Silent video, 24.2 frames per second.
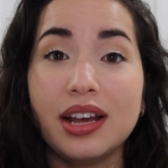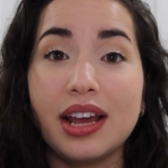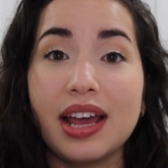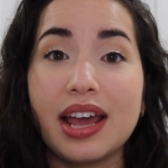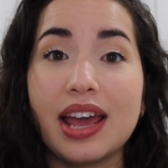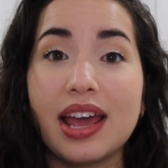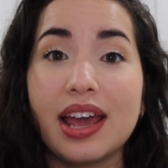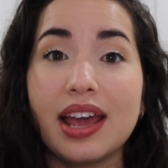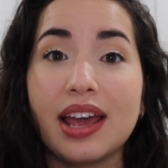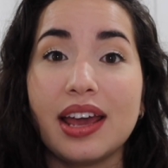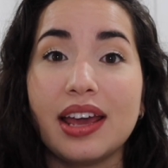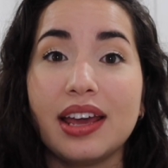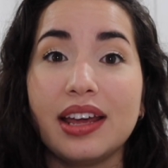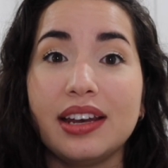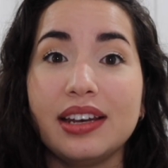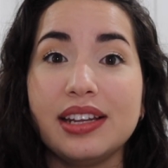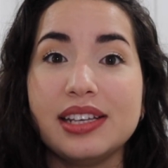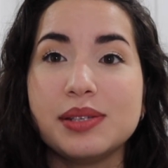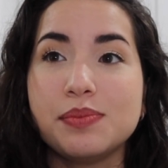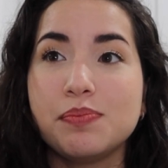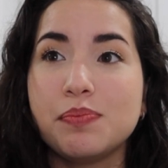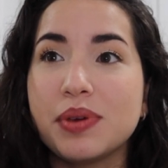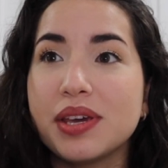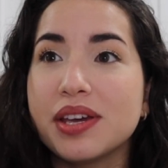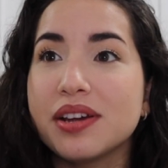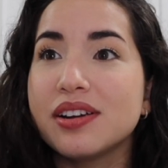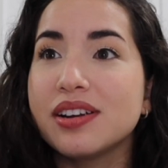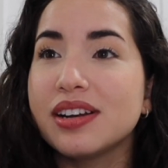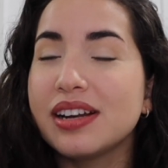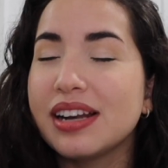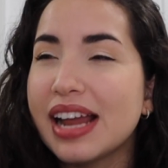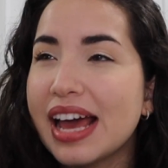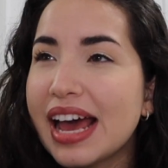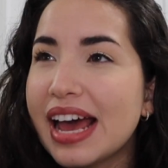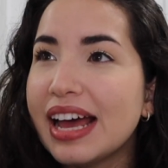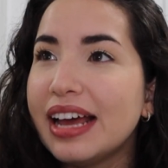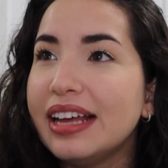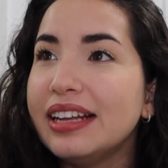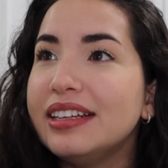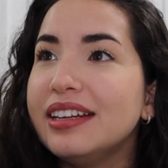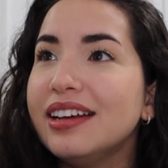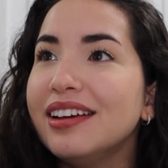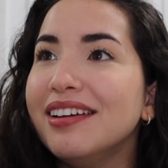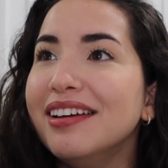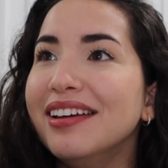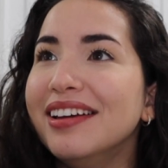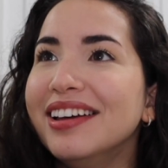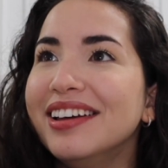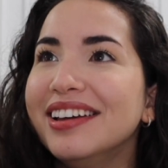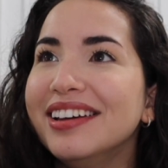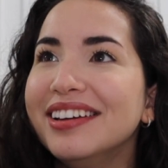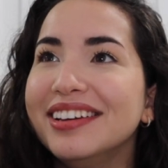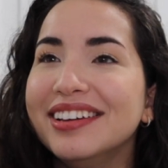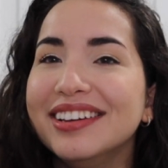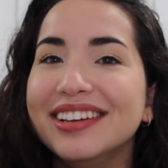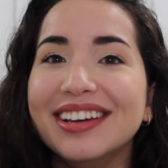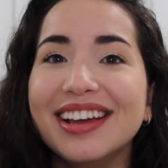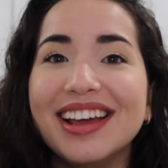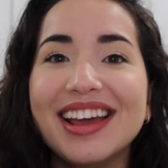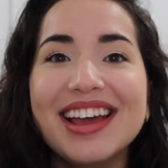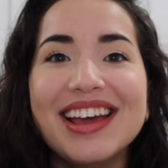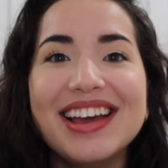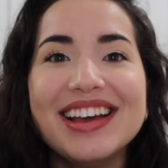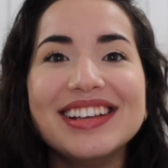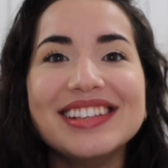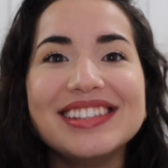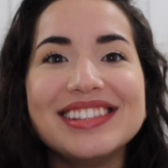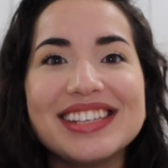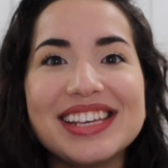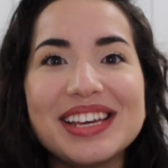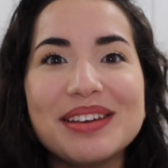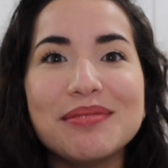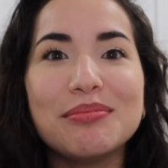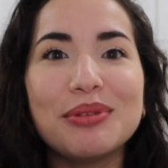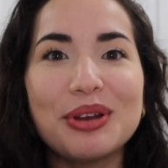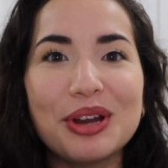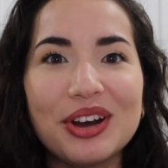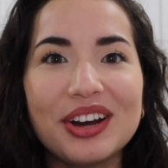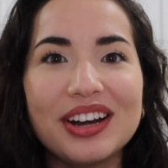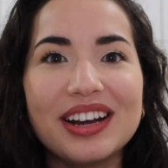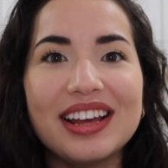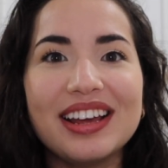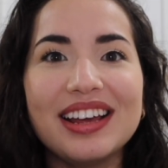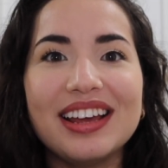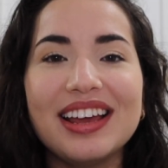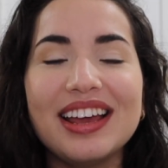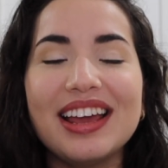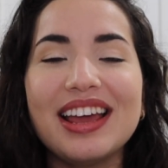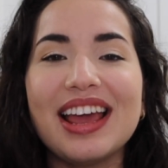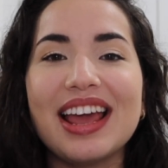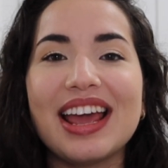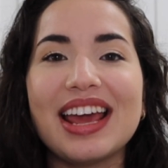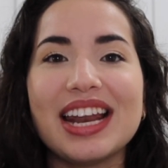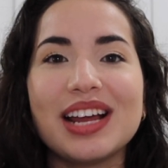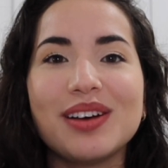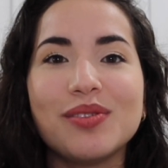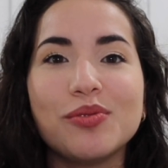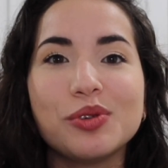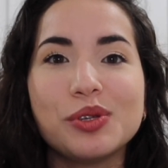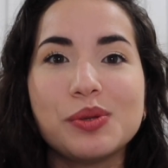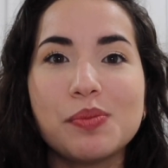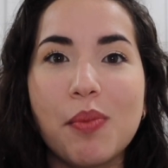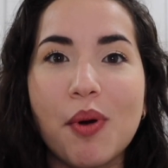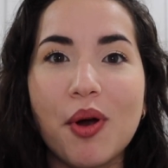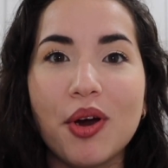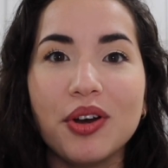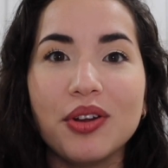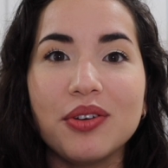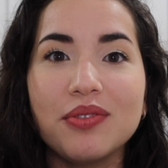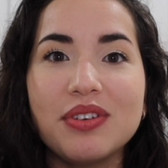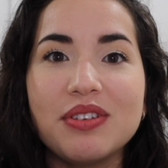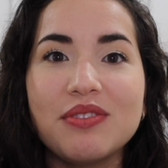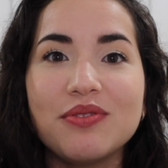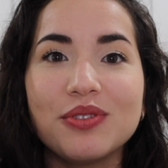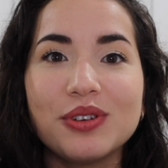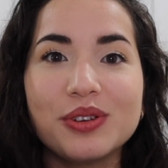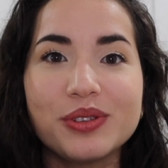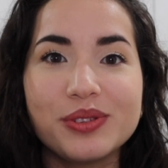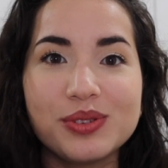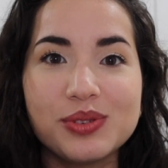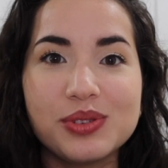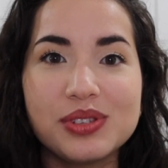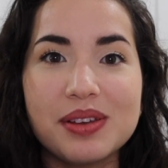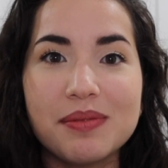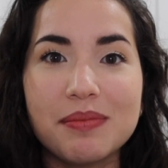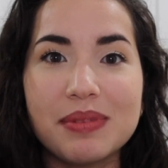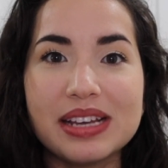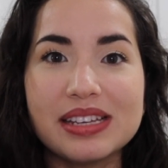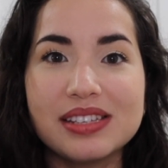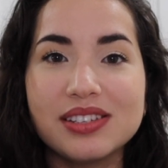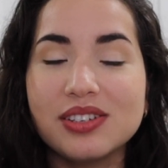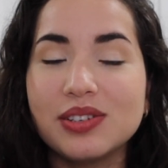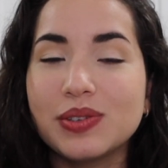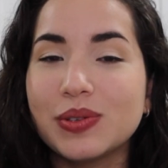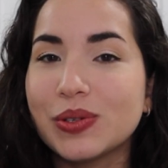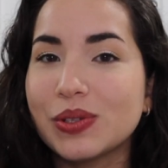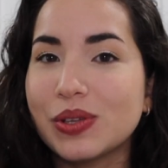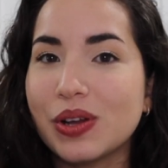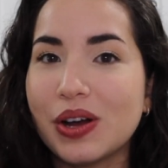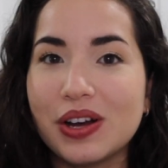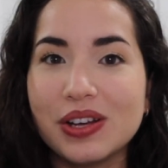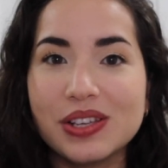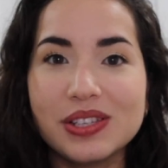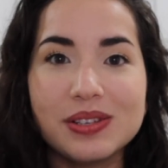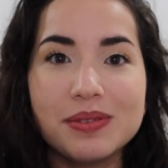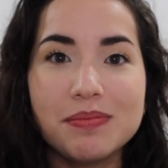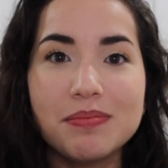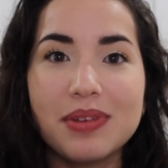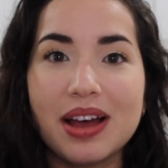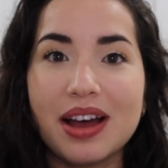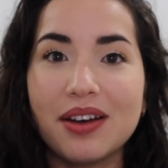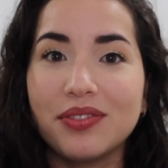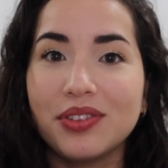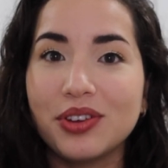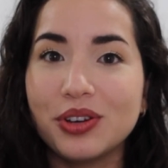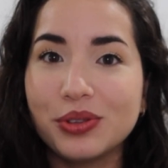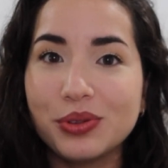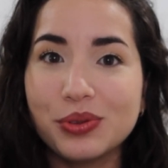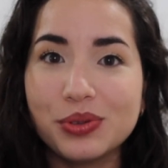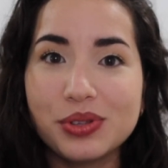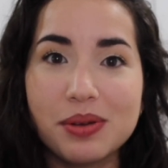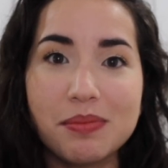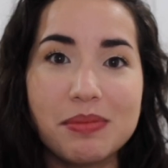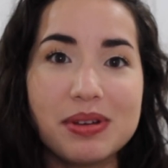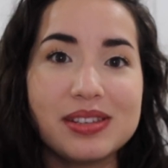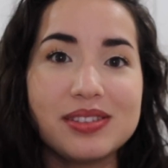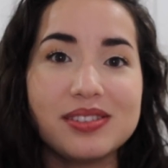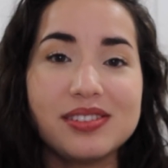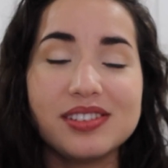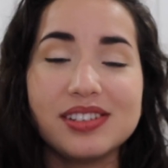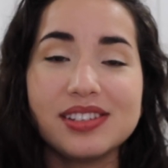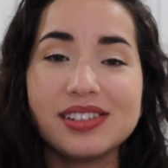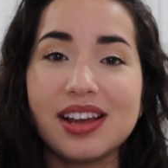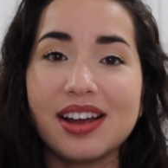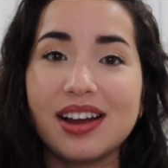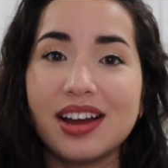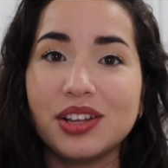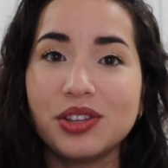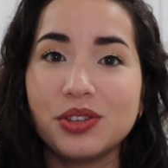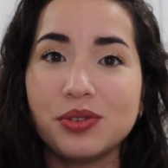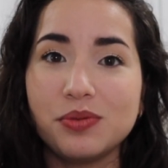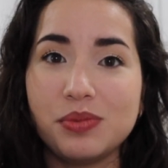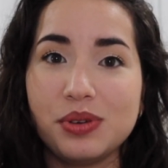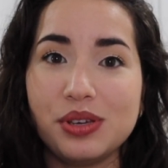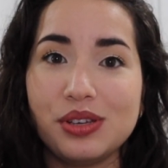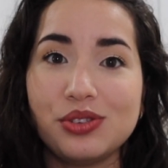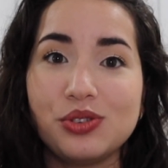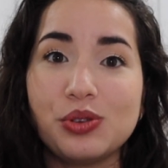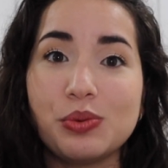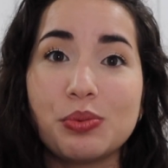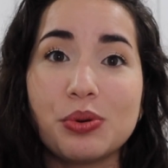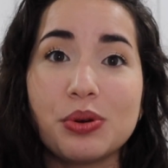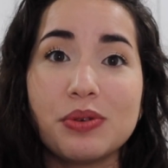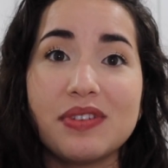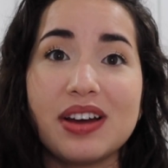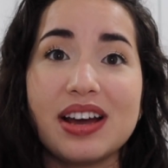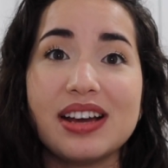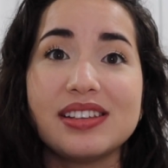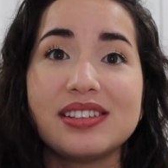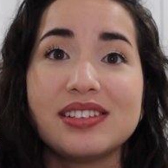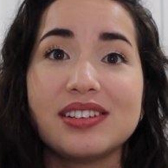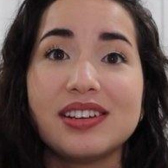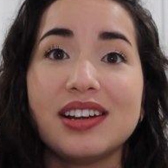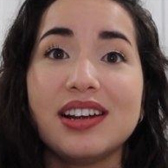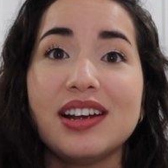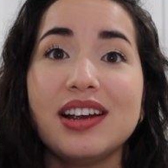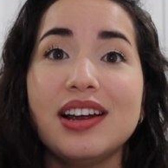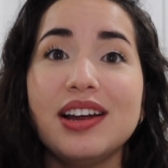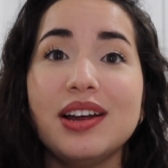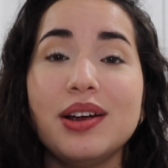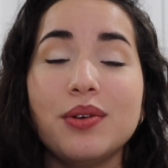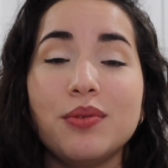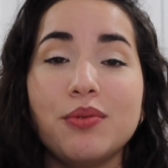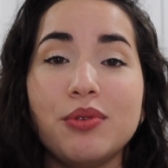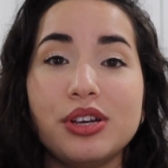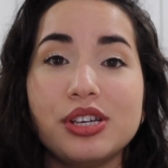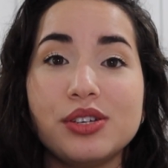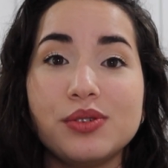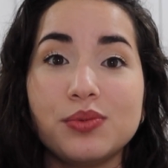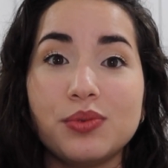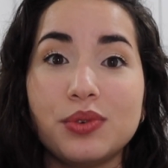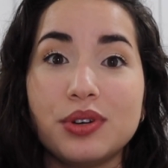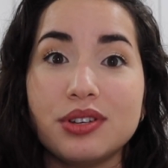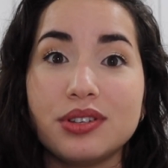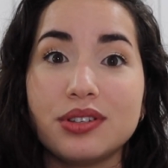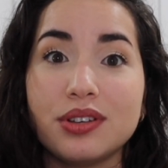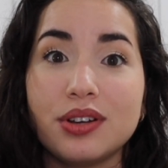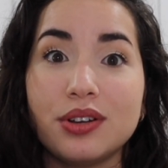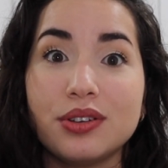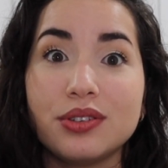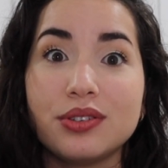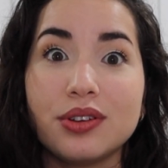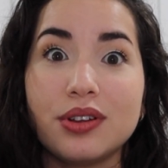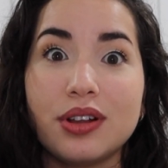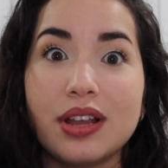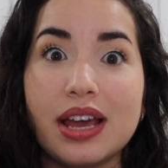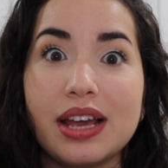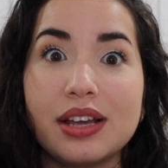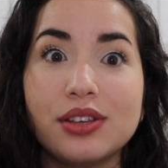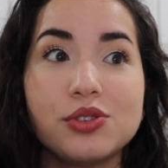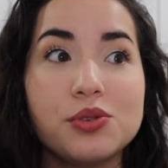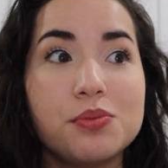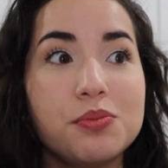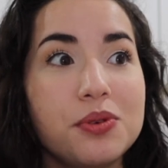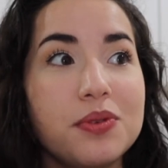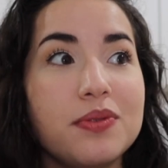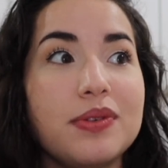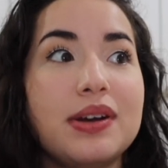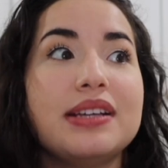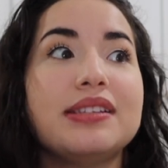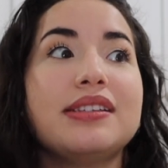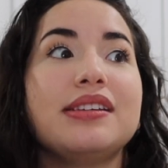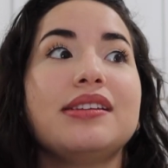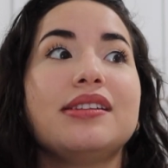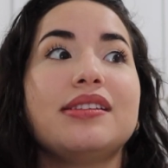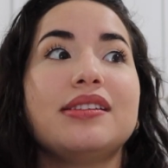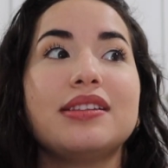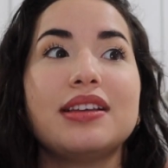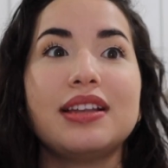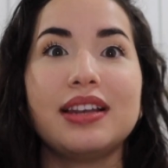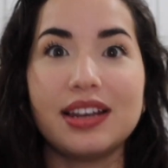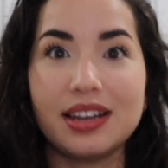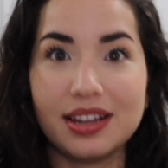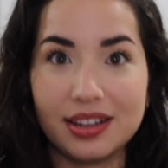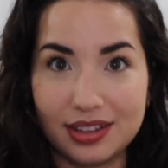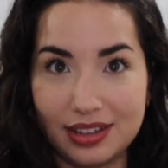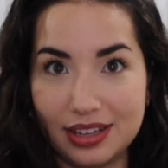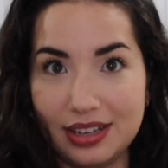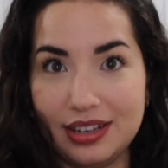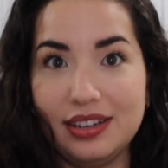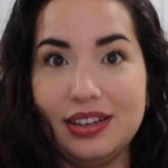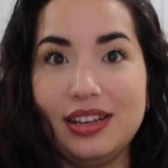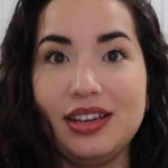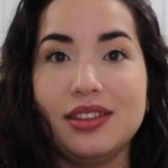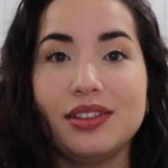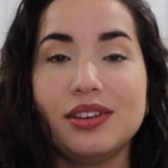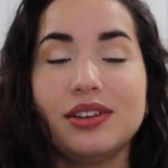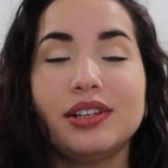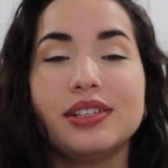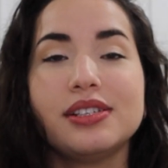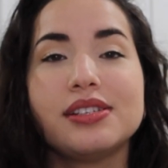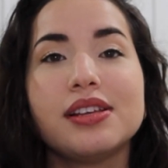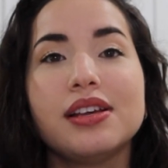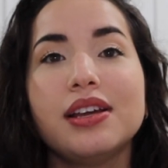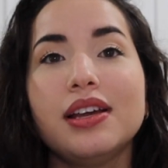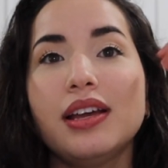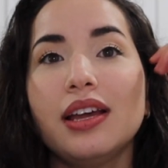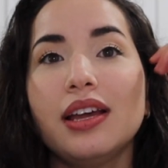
and it's peer-led team learning, and I was part of it for 2 semesters. It was awesome. After 2 semesters, I got to be supervisor, which was also like supervising the leaders,